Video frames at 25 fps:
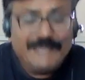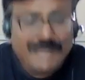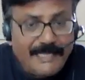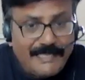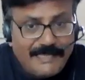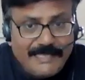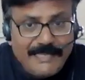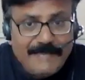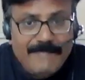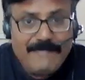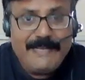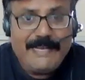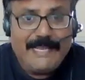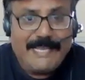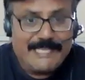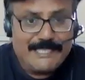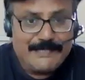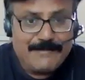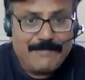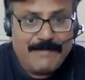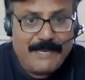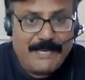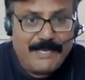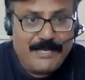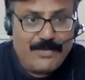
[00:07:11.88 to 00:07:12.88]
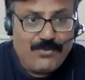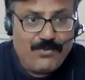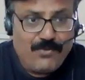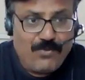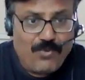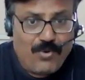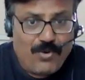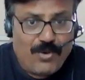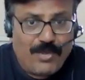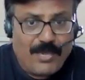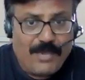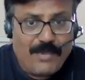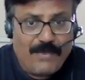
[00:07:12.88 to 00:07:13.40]
Then they will explain you,
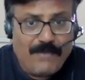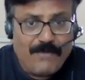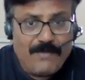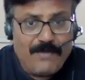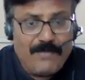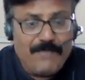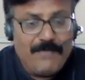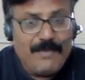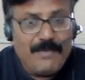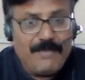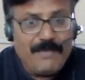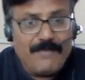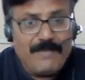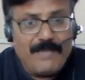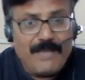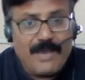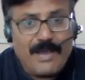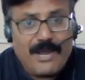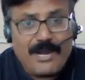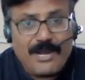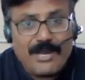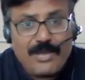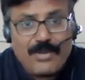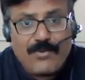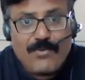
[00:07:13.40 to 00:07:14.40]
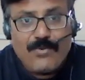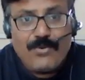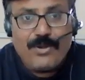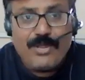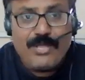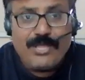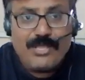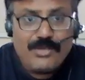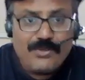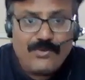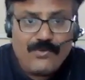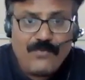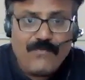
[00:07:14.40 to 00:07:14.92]
okay, we are
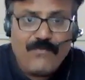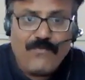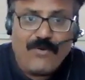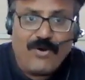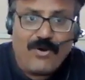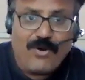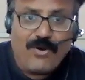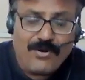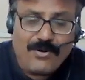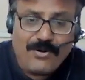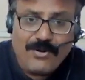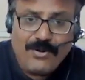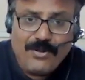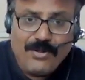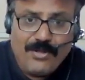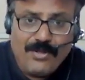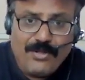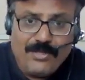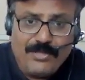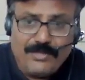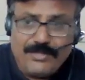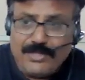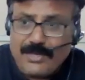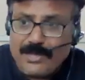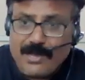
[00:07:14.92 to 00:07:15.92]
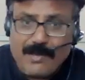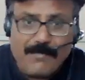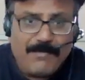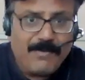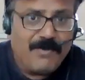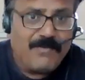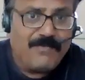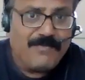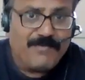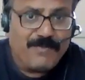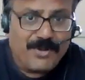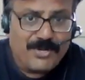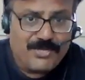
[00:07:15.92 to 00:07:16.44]
recruiting you for the
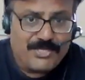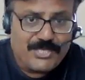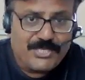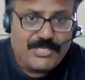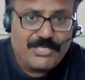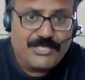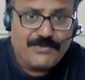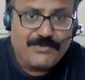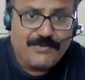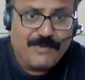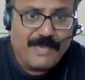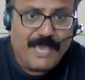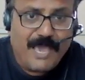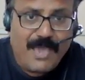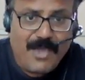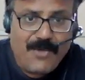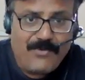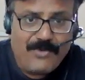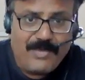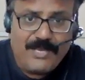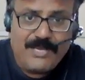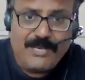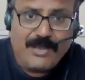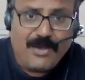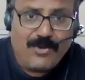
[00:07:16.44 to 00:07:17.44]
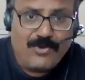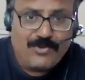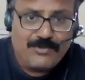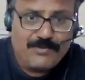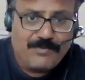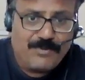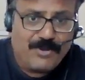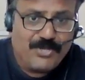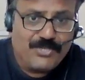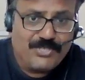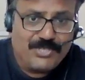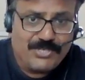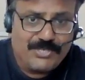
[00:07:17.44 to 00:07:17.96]
couple of projects we have, in-house
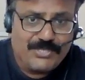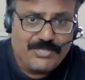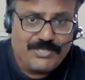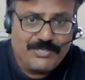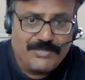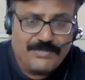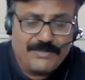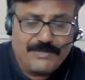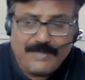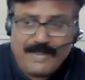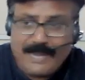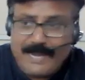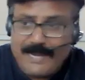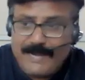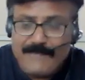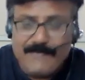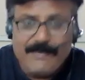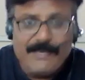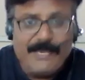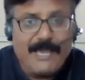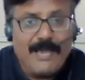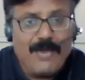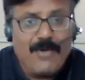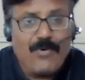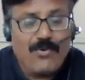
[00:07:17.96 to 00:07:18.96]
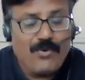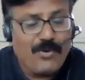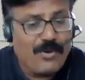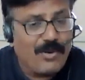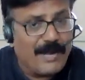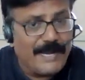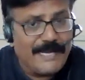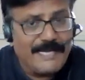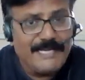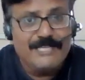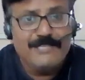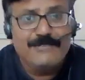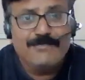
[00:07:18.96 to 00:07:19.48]
projects, and we have
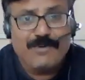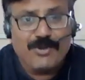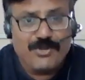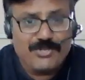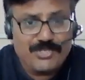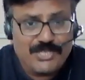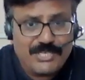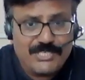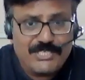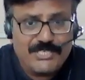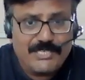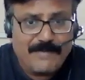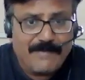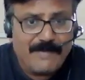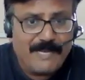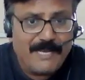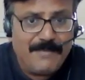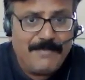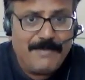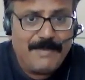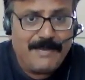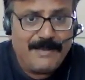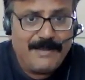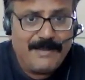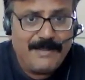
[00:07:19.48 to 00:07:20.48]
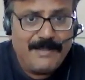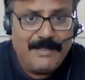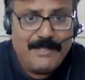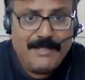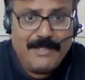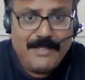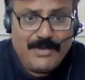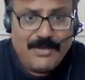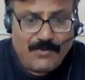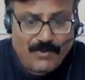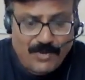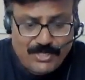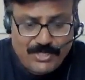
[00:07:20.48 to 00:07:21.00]
clients' projects available.
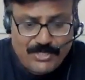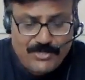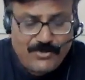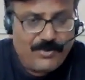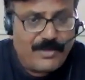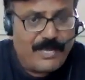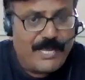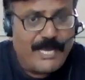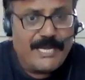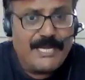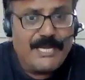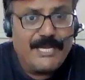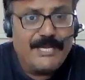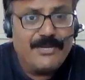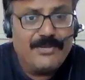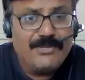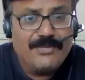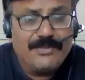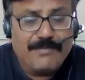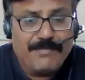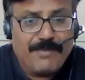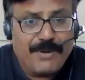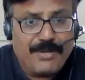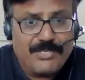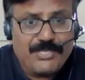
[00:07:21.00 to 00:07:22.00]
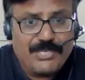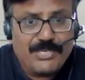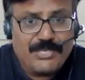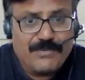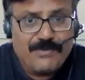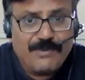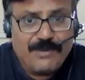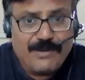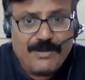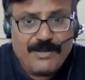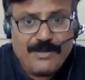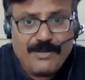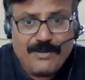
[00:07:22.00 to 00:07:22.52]
Once you get into the project
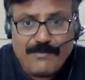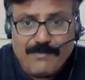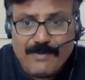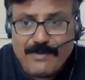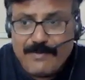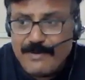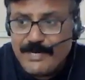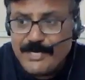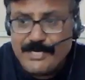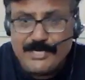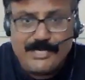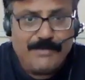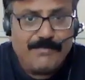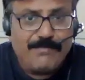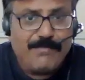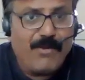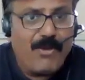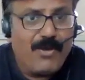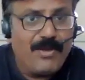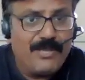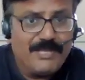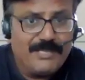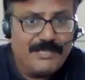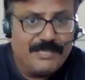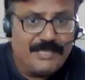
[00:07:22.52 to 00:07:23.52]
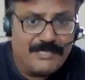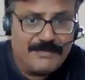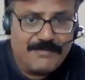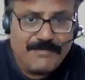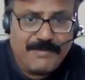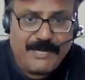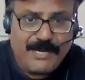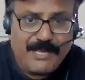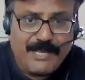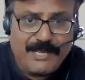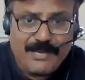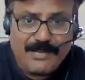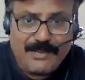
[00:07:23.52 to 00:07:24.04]
work, we will deploy in this
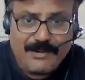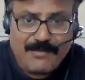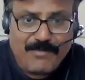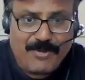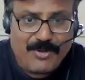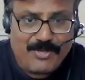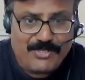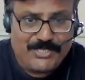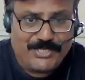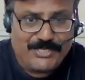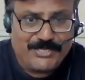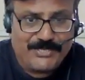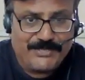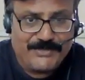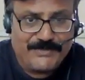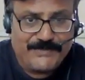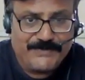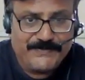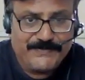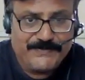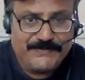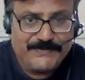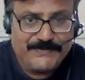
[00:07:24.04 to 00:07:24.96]
particular project.